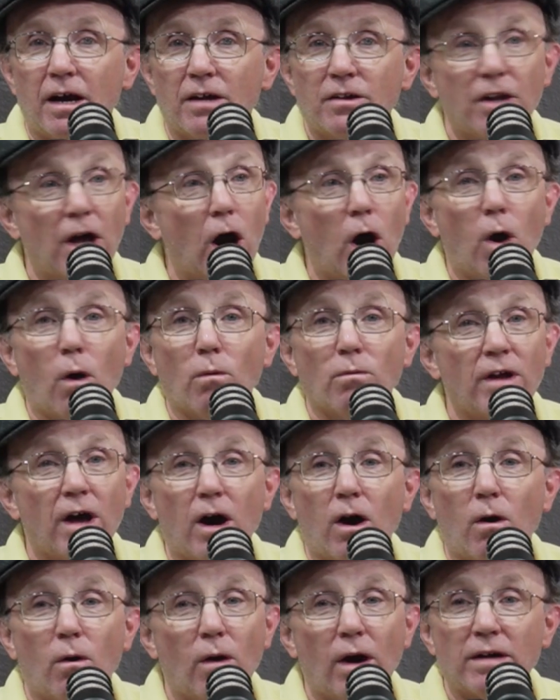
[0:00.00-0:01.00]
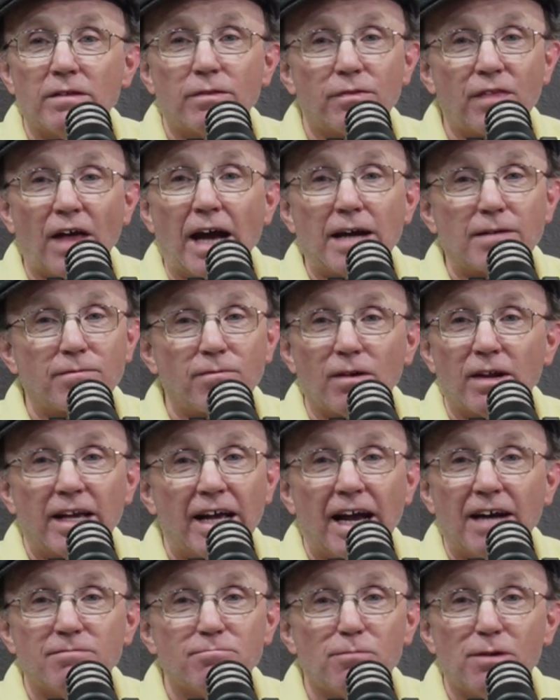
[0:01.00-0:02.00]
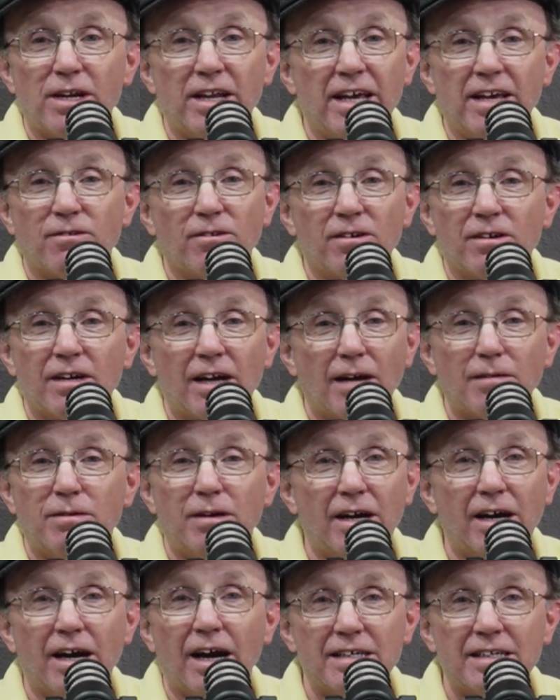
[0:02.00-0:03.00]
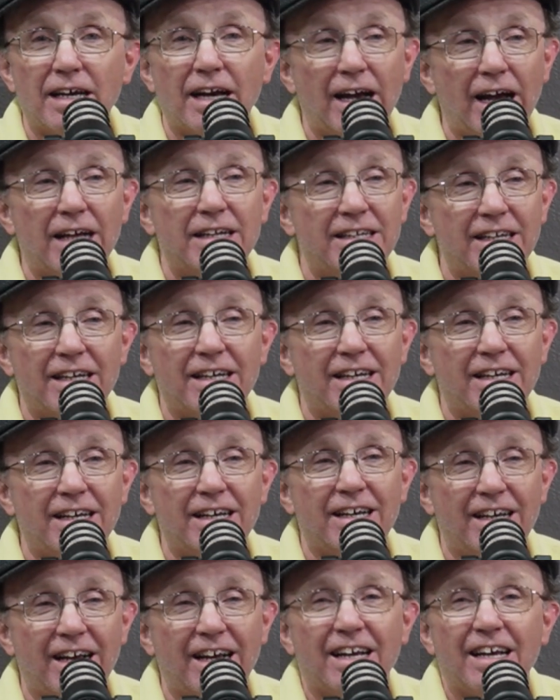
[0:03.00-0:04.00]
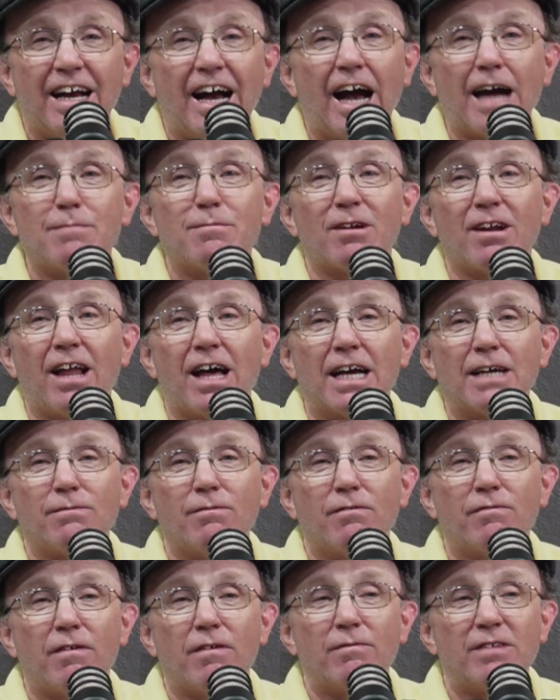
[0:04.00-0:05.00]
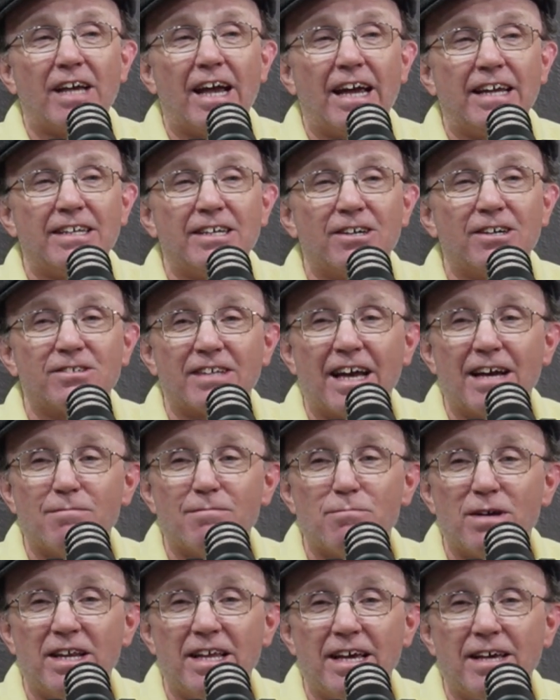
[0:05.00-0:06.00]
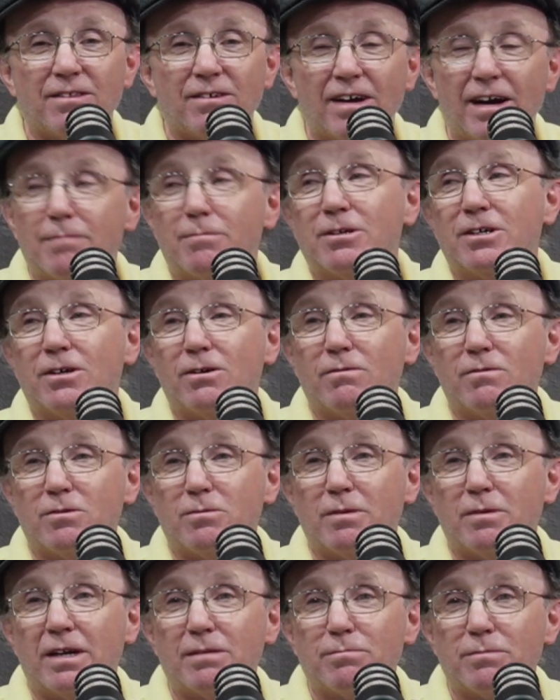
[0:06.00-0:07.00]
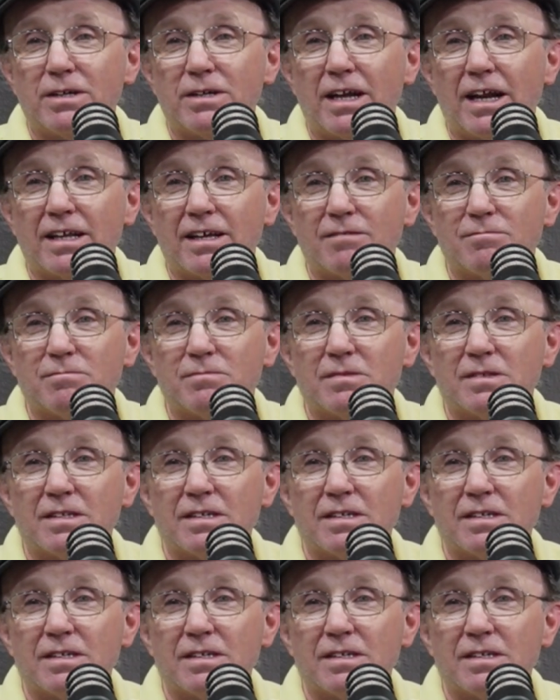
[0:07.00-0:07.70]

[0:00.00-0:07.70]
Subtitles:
No. Thankfully, I haven't been either. I've been lucky for 58 years. I haven't been either. How about you? Have you been any of them?